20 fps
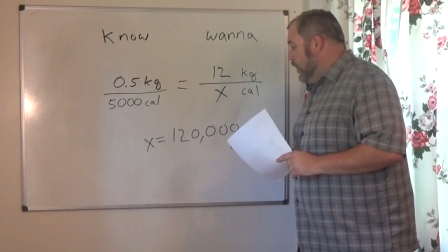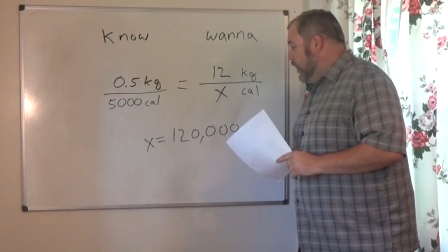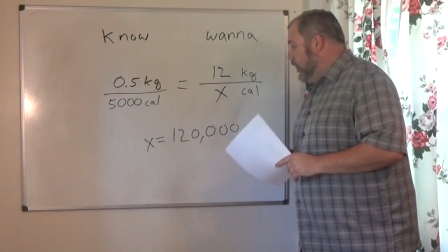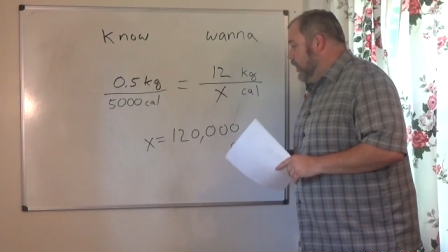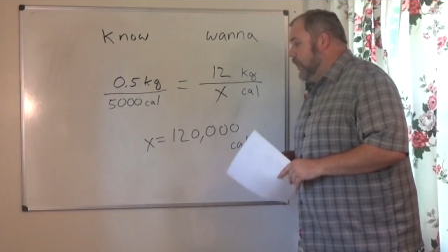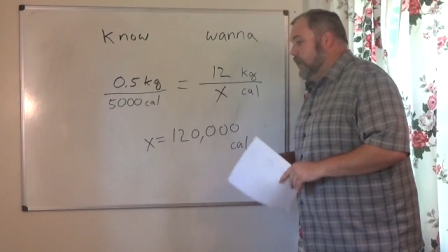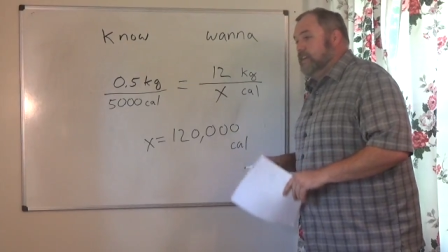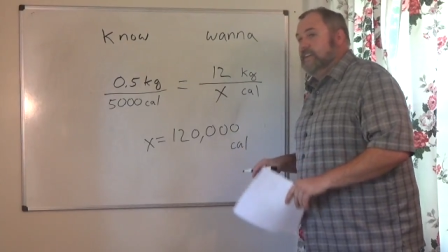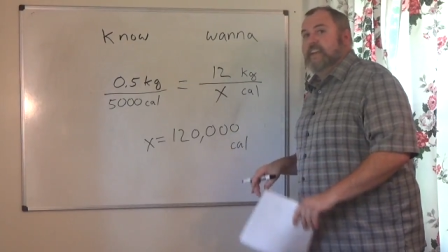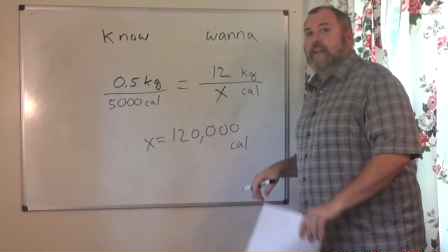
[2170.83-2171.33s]

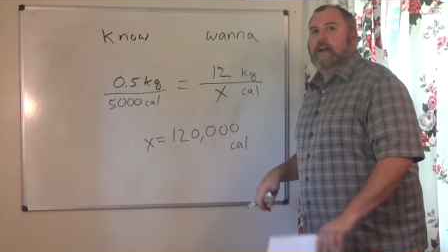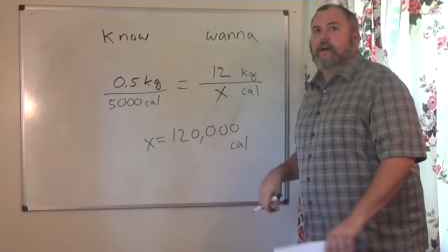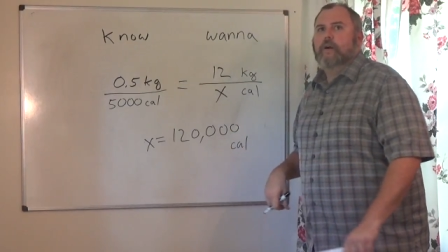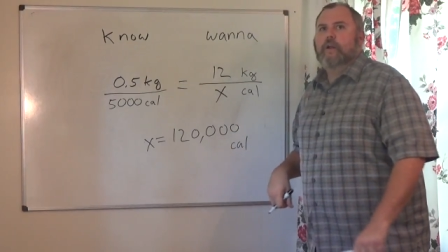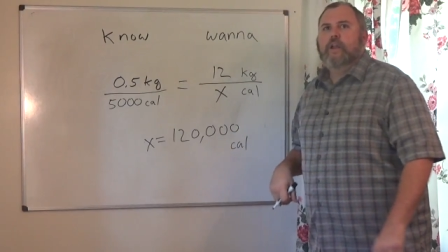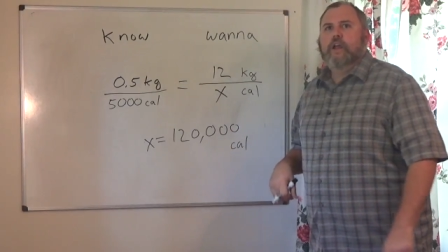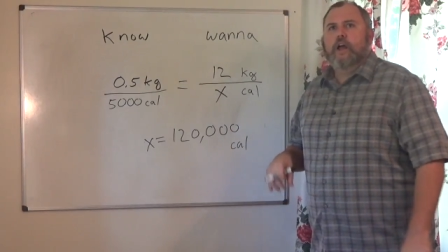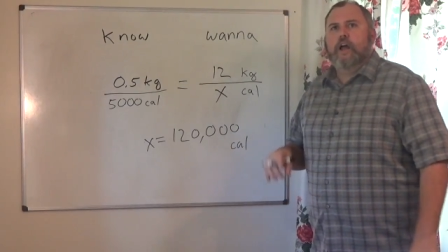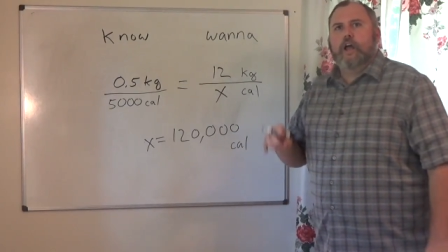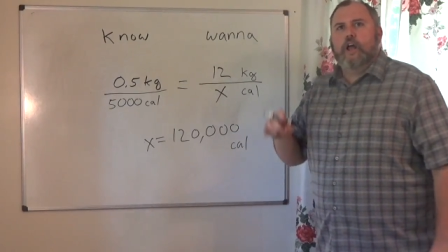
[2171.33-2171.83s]
All right, now,
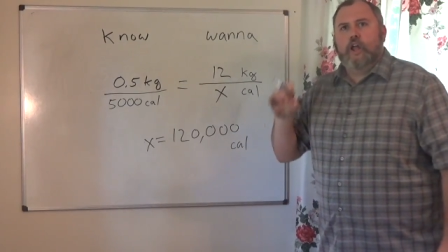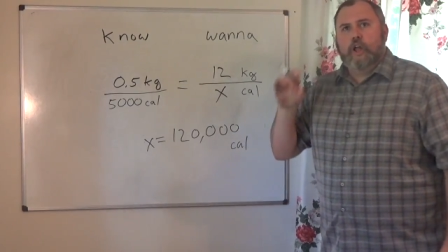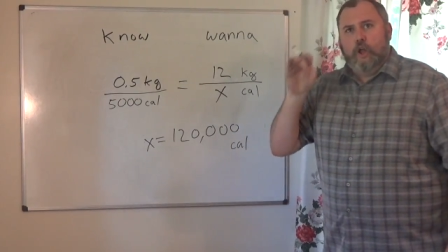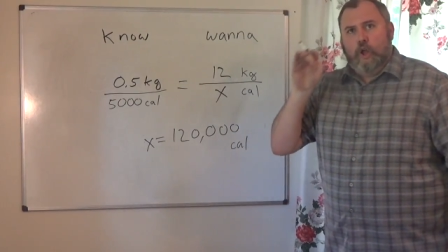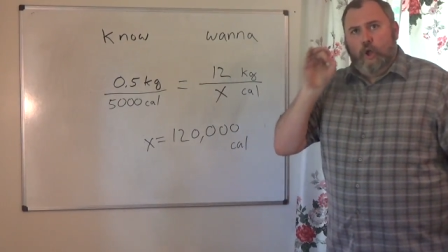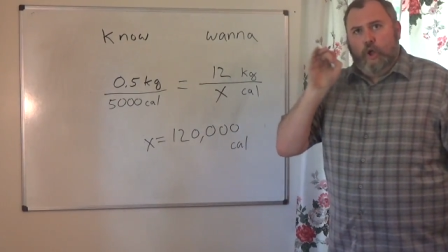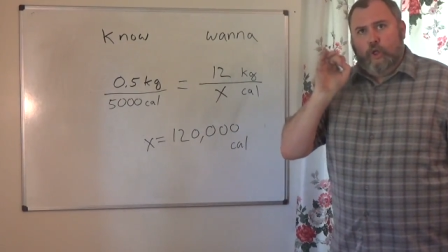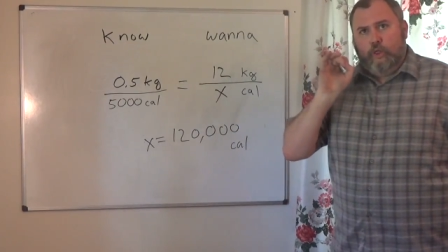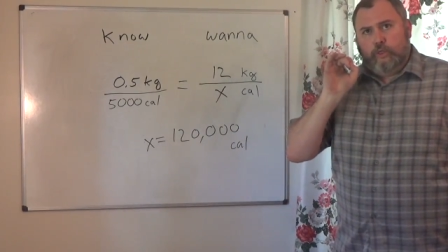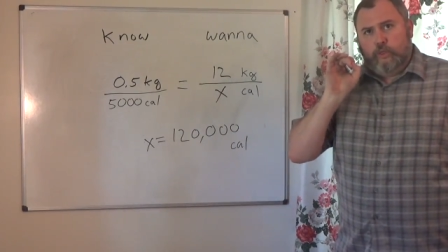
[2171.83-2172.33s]

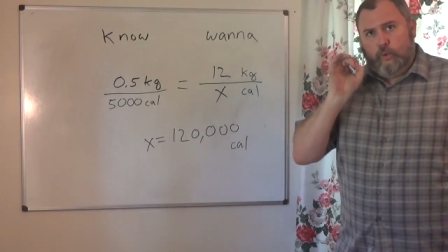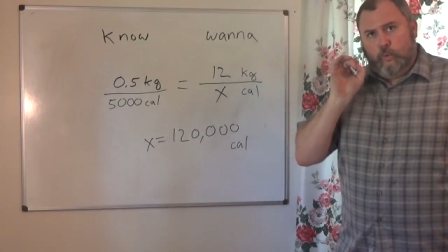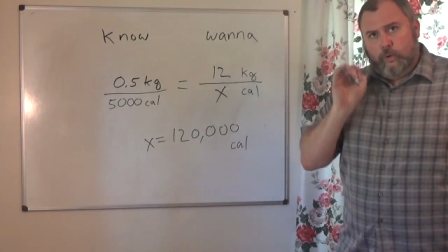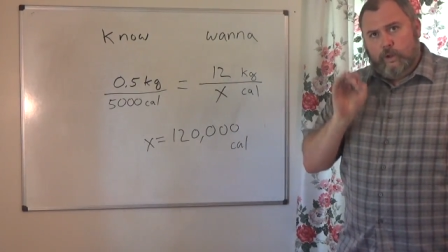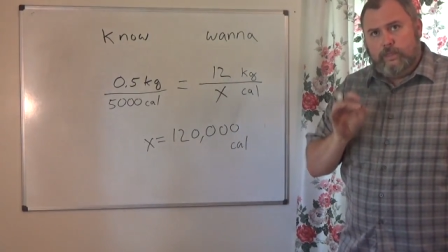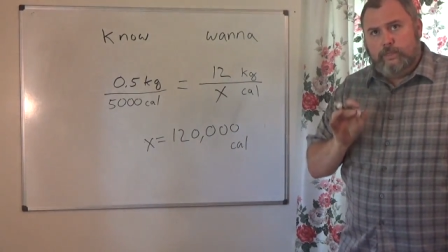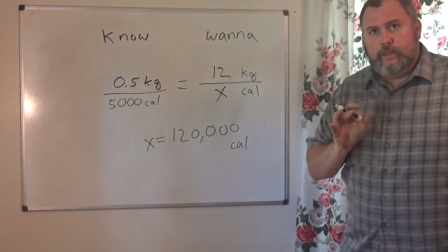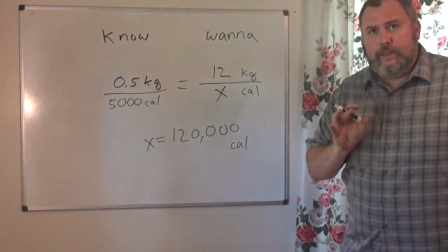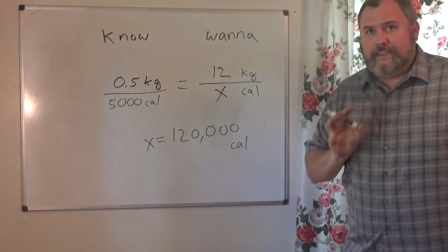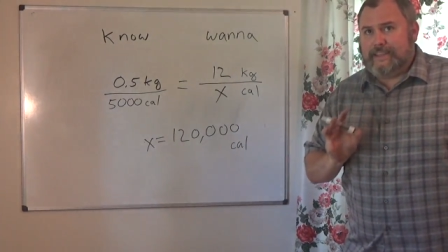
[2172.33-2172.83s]
the
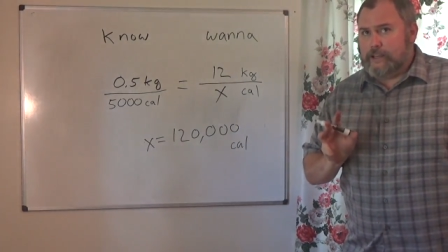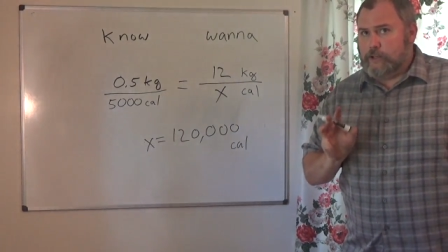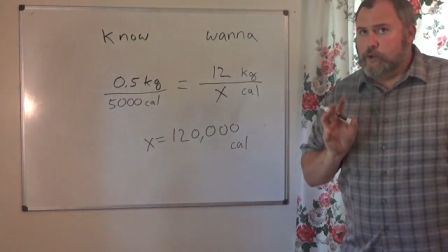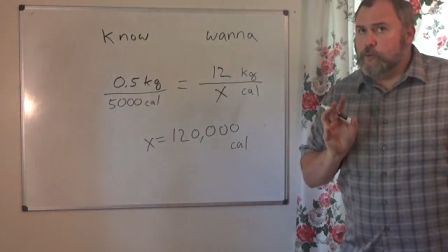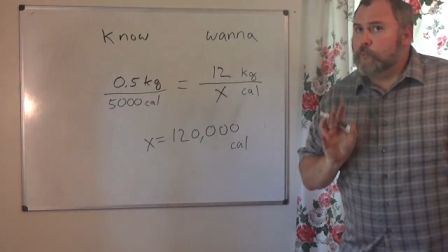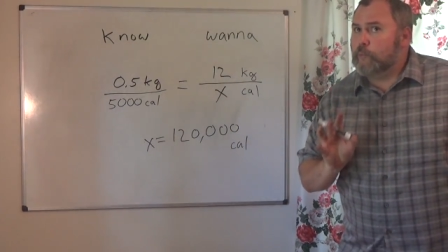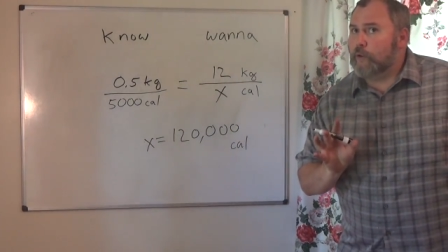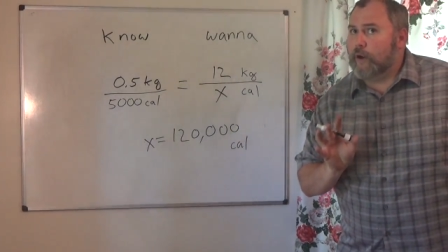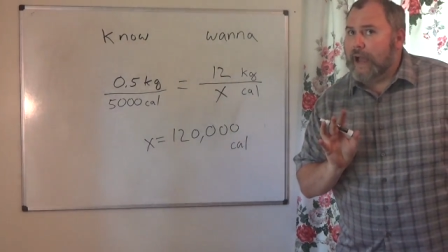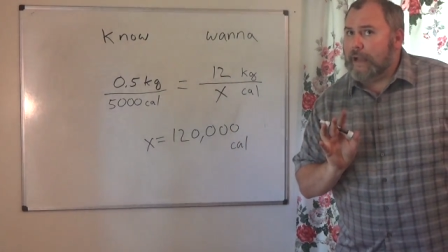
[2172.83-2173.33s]
one thing that you
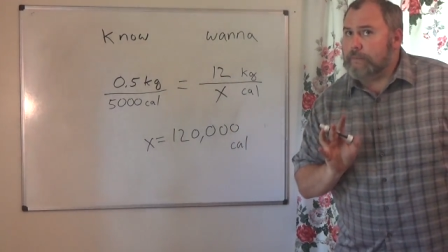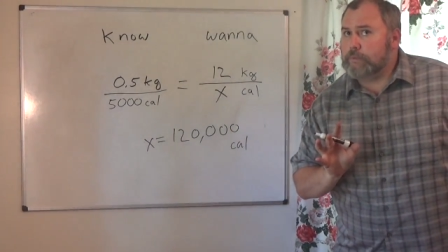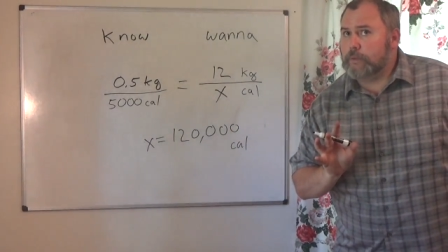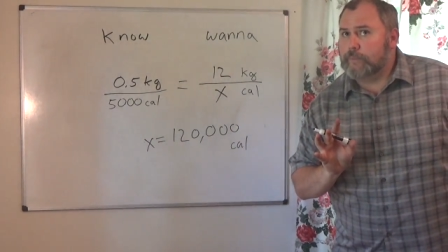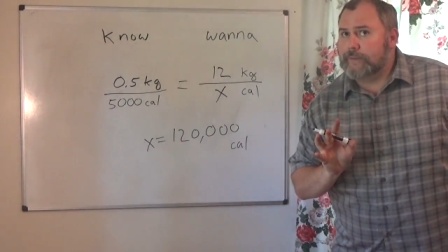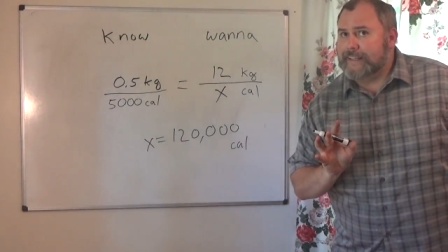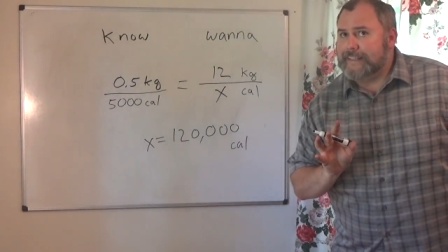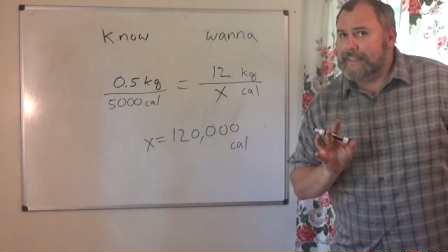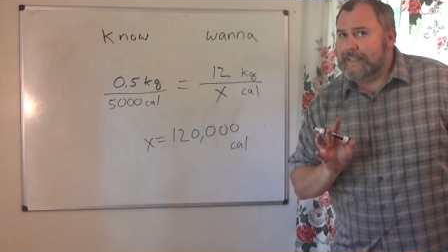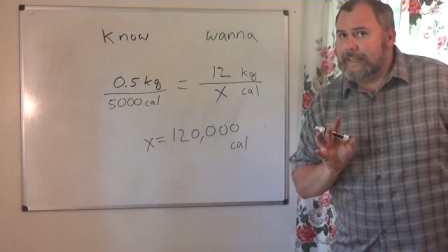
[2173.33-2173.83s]

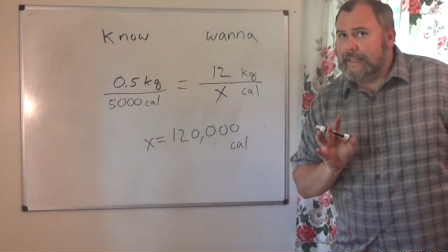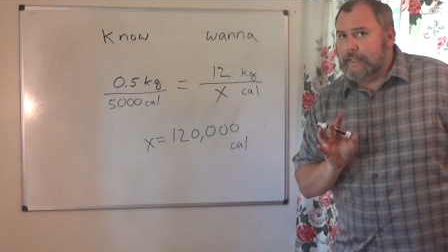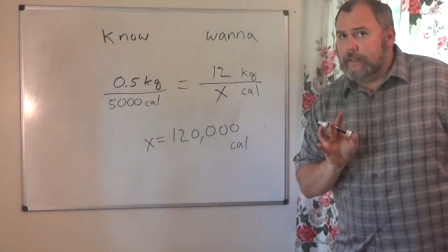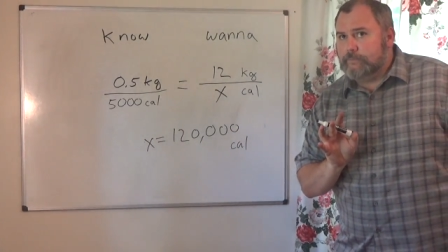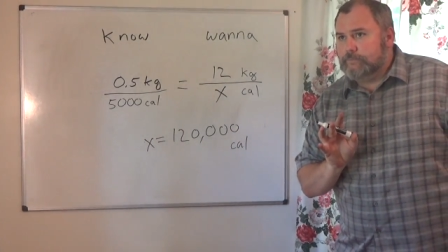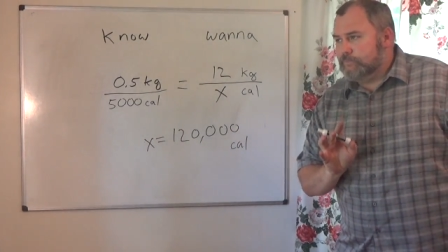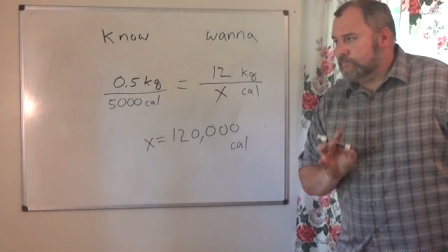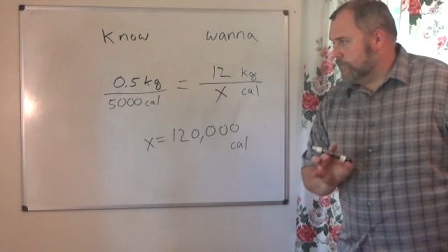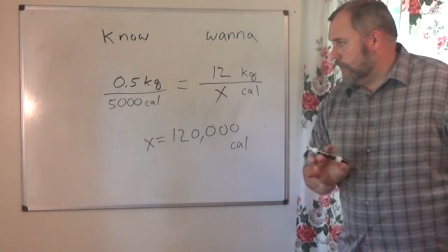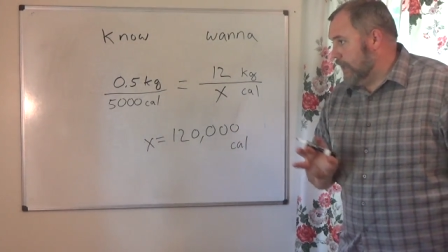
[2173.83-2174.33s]
probably did,